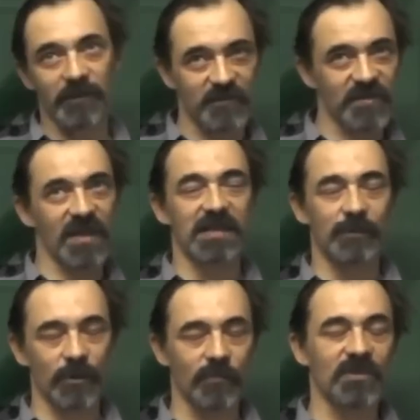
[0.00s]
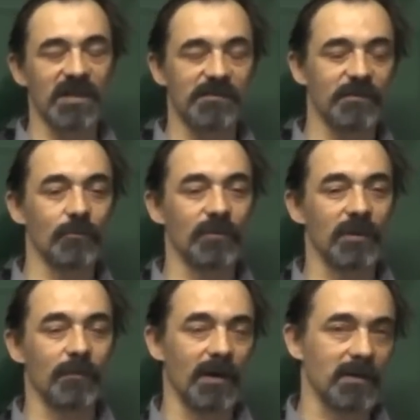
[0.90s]
So,
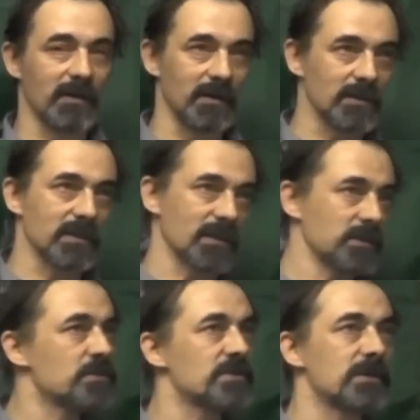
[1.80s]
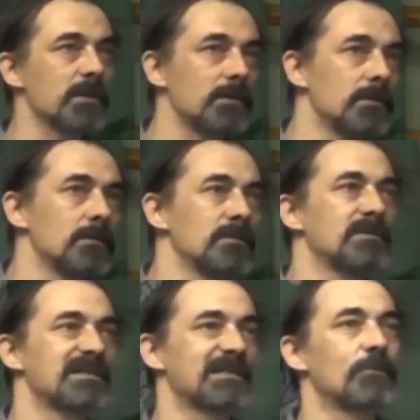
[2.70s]
moving these people
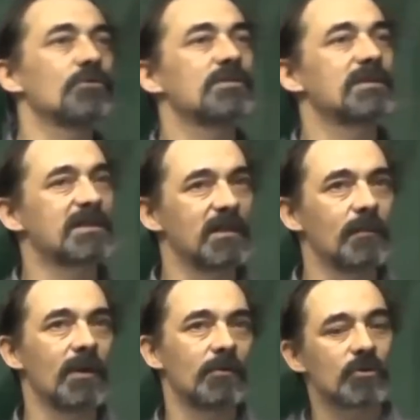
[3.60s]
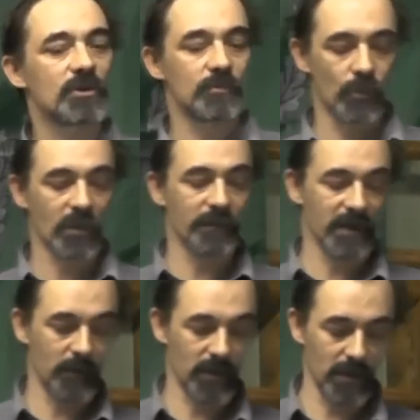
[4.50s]
into the army
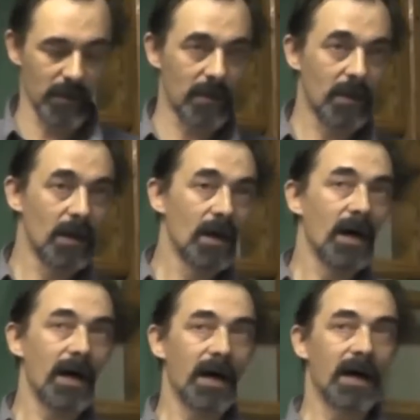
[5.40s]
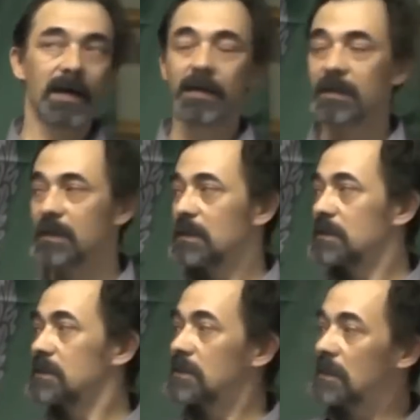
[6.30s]
and moving the army units
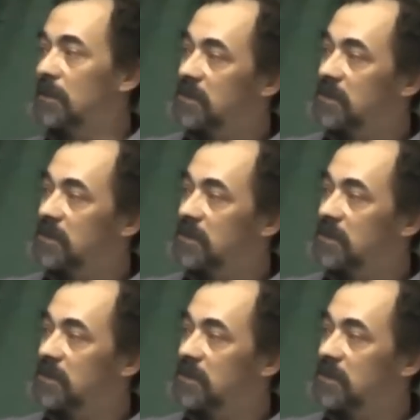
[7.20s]
to the